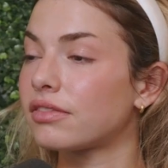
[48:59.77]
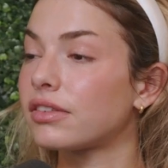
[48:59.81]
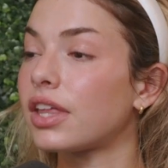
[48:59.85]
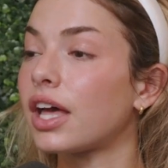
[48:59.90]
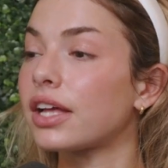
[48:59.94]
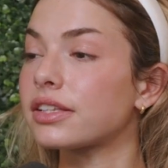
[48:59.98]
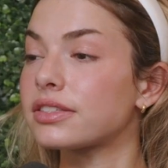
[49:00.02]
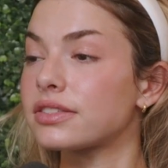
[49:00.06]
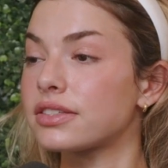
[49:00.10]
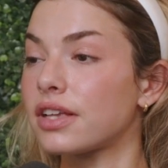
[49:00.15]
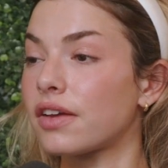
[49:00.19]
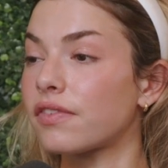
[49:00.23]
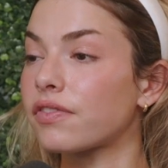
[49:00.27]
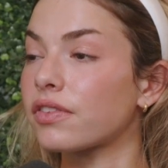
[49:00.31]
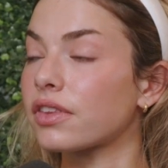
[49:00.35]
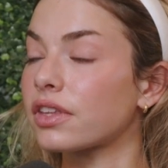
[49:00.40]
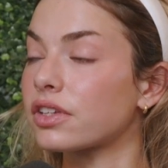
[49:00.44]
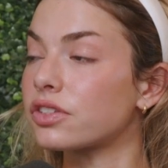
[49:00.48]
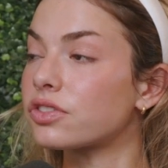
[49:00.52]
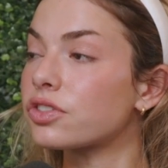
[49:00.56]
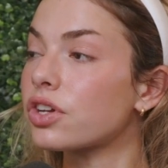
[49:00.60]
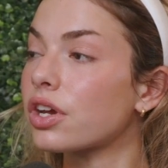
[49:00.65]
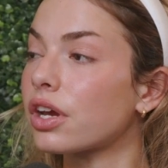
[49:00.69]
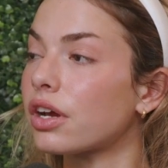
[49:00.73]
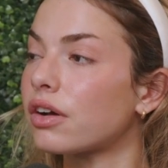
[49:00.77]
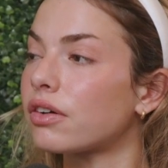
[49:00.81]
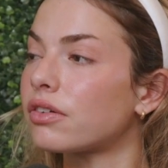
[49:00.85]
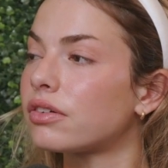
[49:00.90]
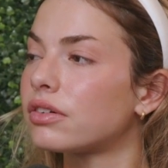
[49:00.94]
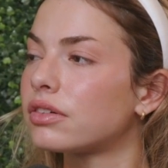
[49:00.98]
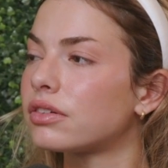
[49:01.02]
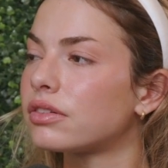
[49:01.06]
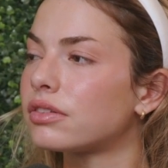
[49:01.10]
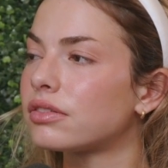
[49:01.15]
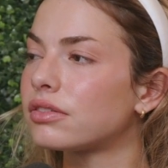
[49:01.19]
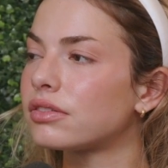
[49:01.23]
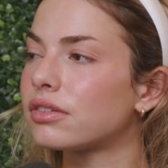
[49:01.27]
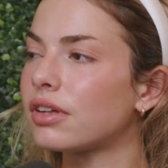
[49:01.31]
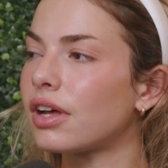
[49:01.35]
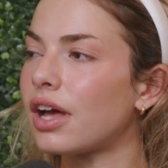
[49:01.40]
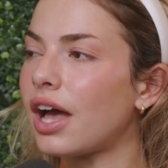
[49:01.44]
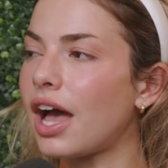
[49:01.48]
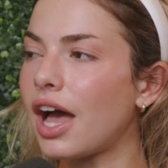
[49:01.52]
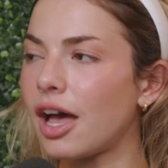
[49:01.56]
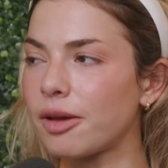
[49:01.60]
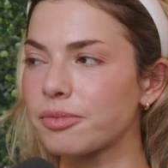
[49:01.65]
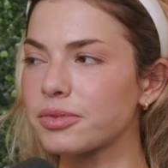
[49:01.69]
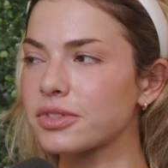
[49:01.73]
that's definitely true.
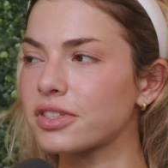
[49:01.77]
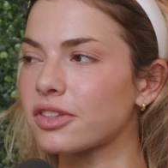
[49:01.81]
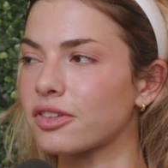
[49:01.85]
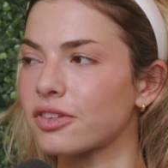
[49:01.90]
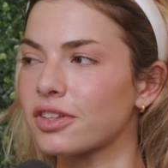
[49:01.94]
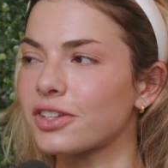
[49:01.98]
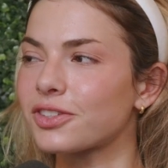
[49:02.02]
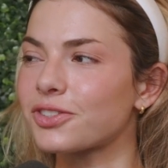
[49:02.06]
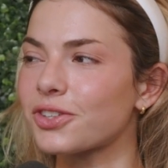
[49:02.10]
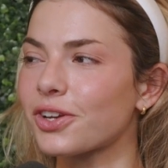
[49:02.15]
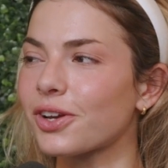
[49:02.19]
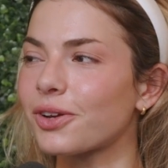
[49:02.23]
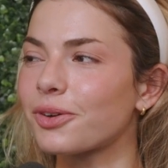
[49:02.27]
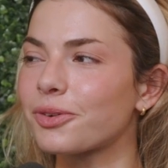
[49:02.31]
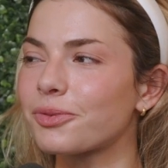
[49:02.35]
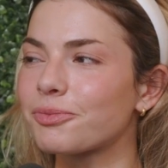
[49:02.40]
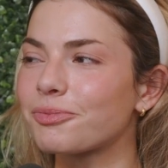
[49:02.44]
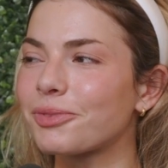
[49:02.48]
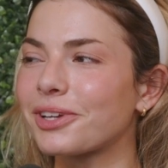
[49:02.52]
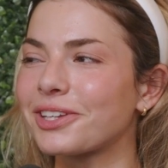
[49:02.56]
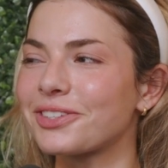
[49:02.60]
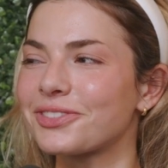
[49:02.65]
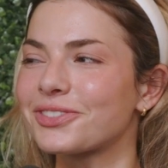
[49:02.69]
Absolutely true. But you